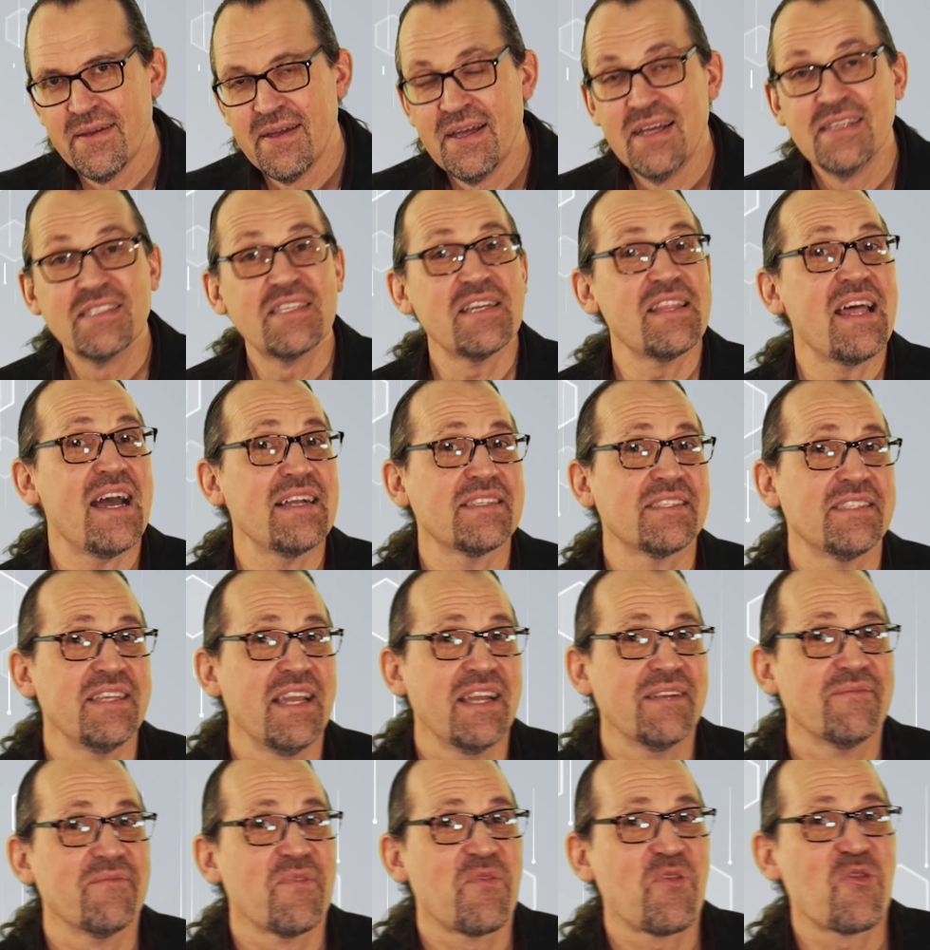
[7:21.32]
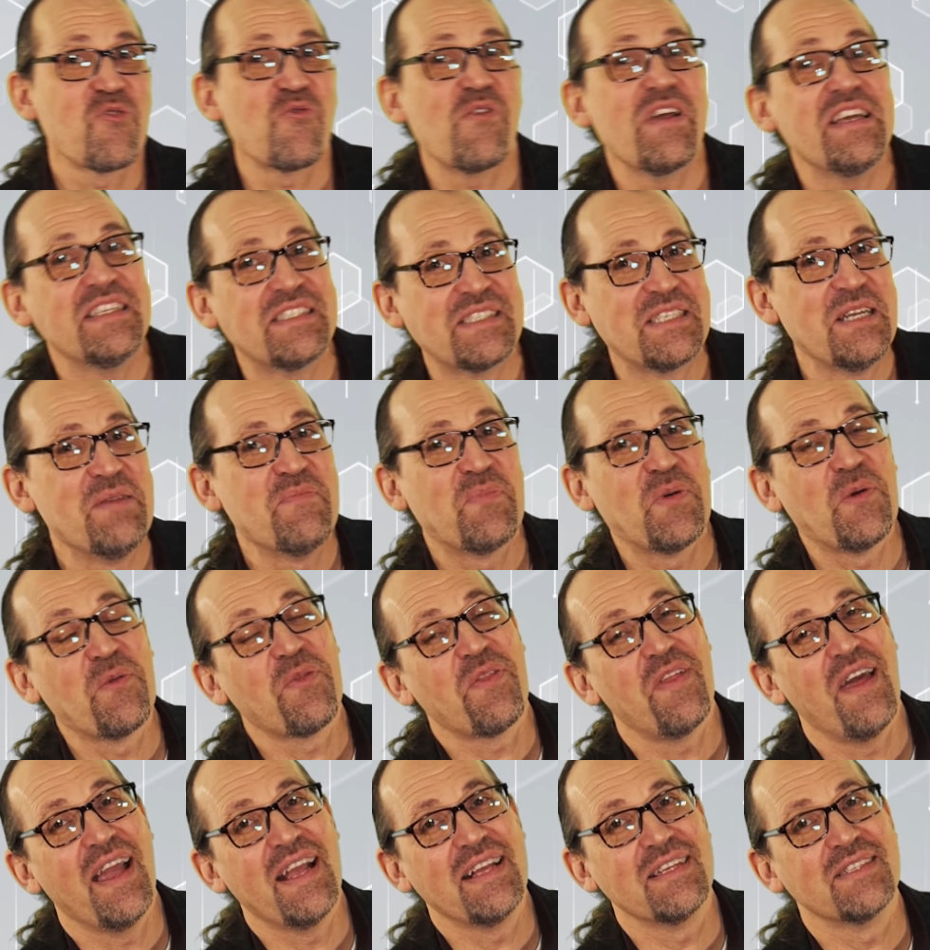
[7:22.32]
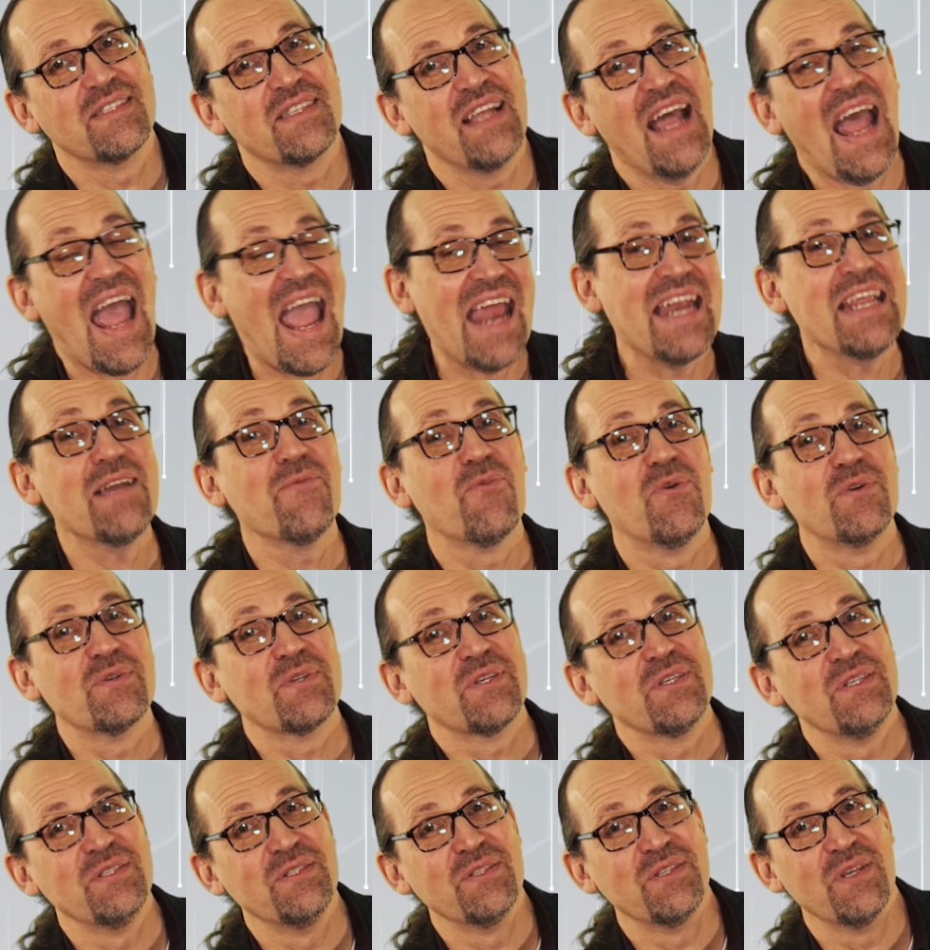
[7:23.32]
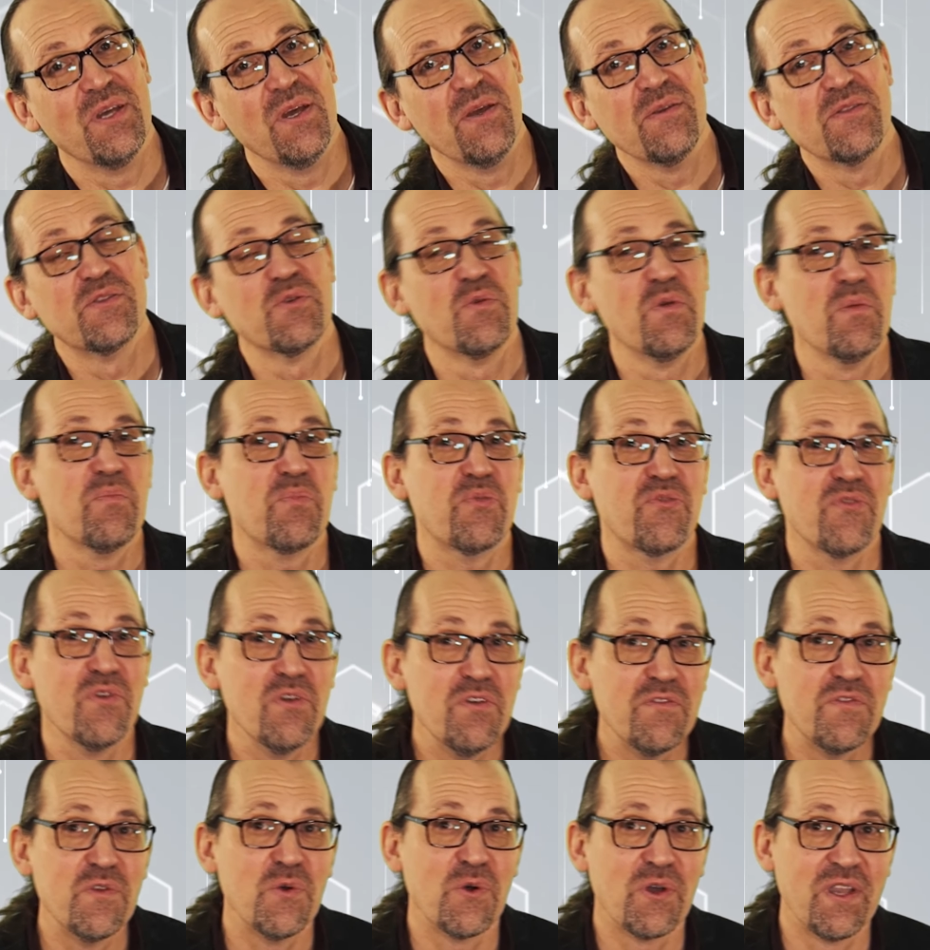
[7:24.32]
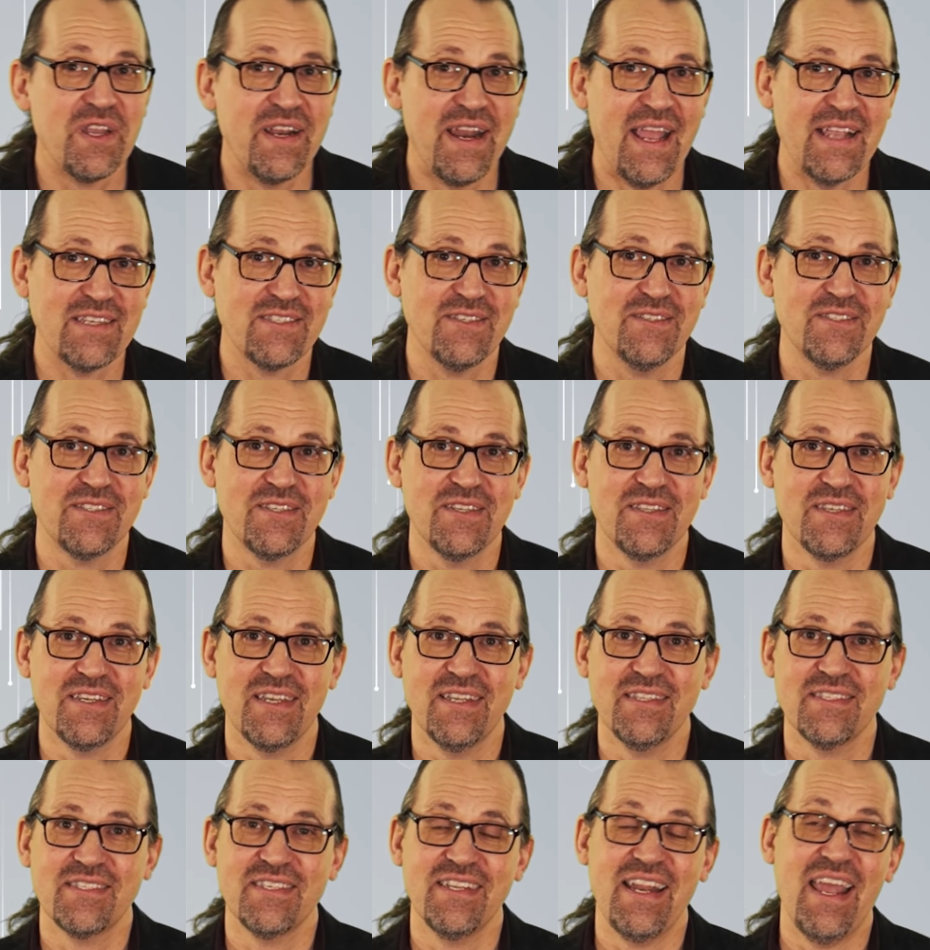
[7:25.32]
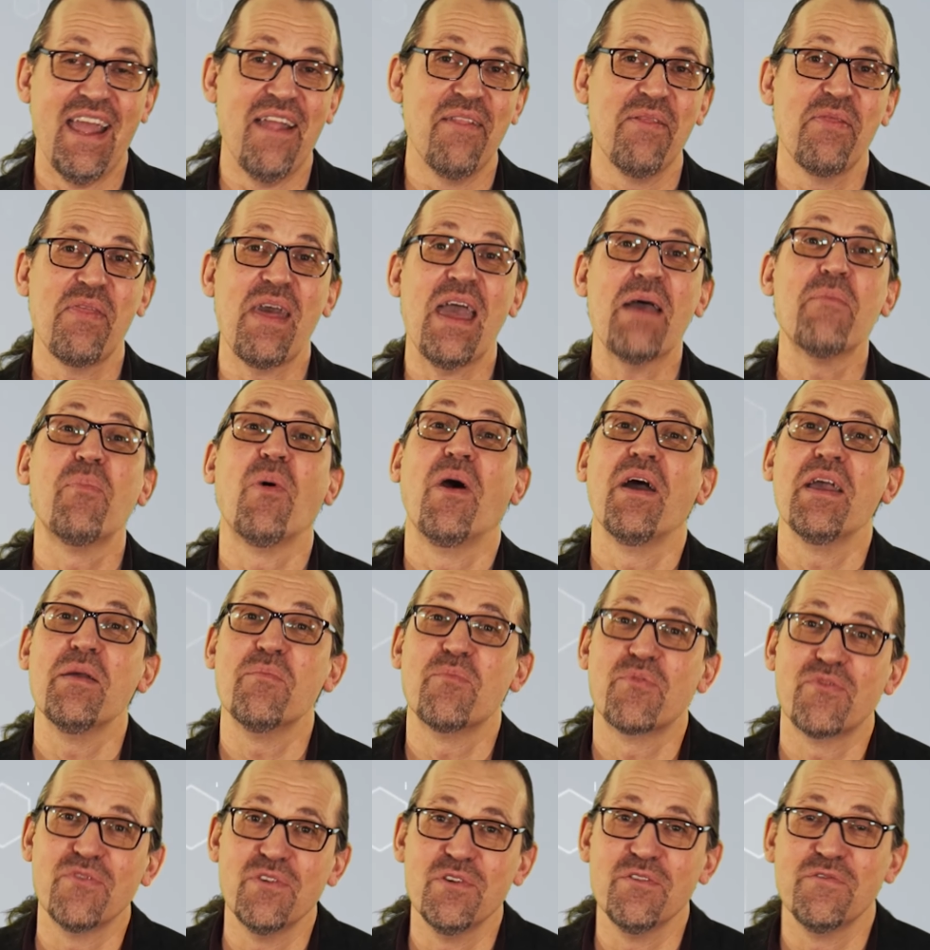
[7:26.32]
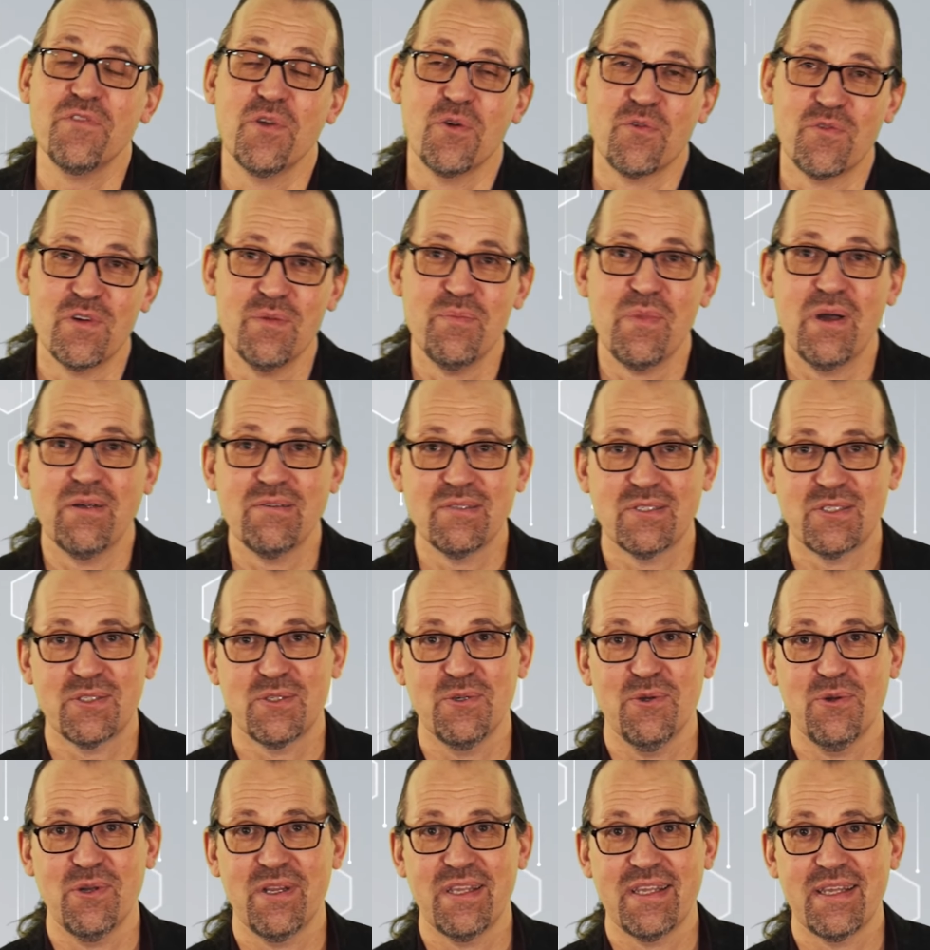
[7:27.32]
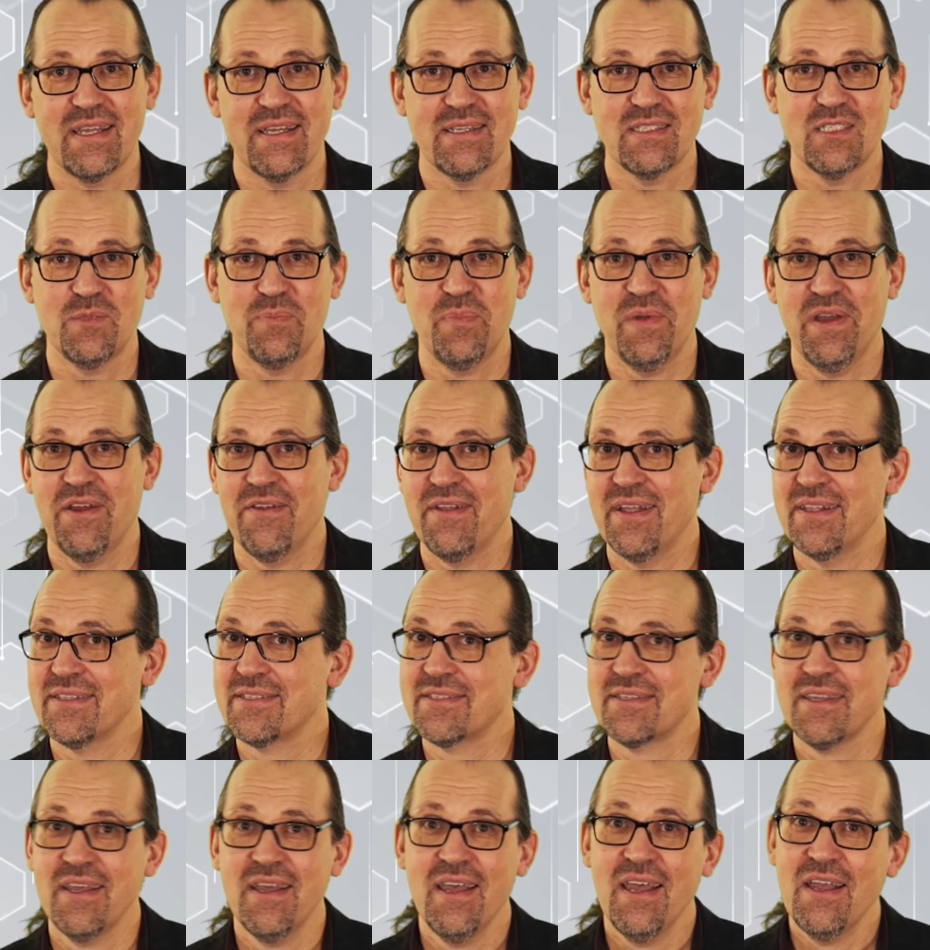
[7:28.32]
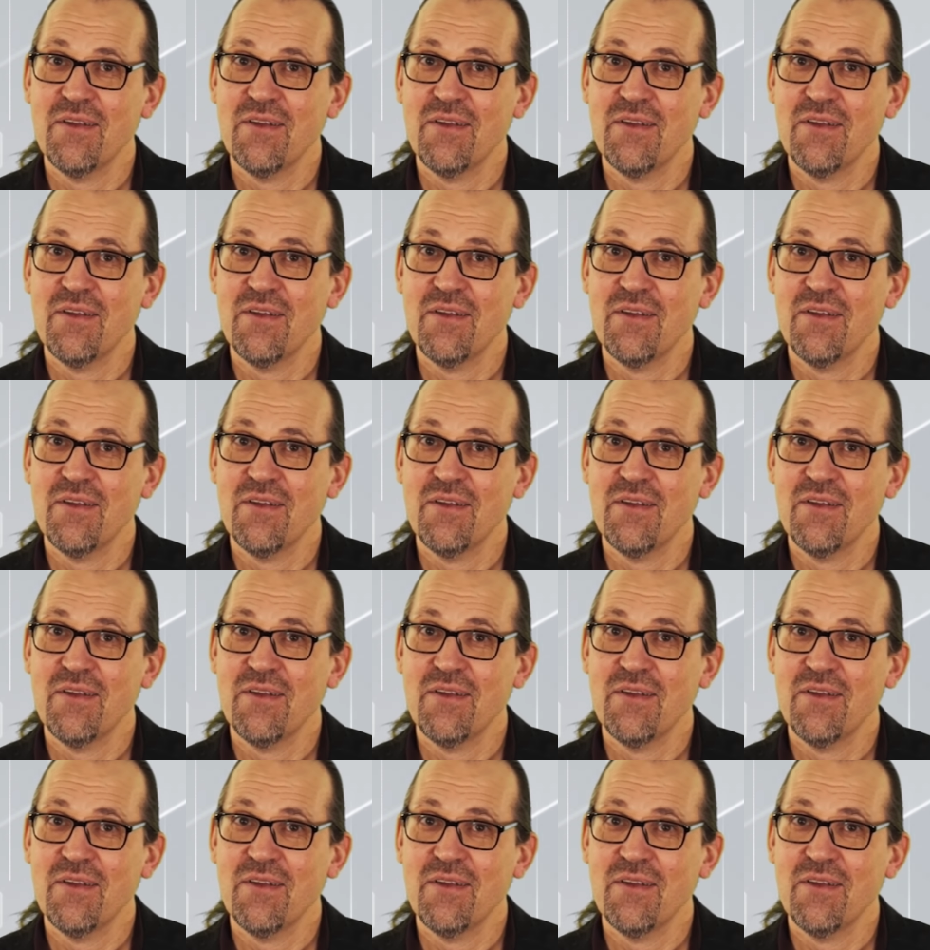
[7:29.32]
So that's it. 3 simple things that anyone can do to improve your connection to the internet and thereby improve your remote schooling experience.